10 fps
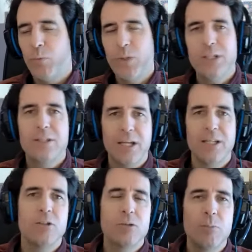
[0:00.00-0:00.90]
we
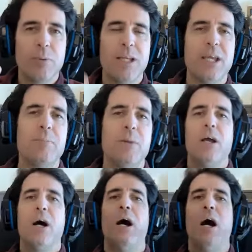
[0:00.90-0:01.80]
tend to blame
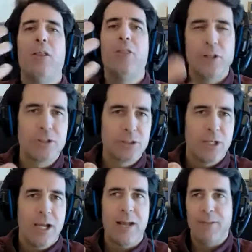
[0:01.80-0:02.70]
others
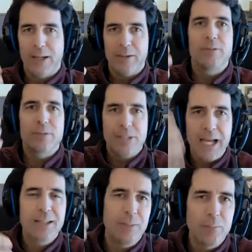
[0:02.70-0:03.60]
and then
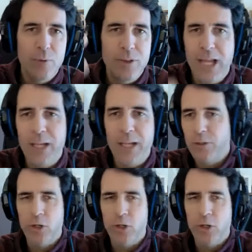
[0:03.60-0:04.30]
tag them with names.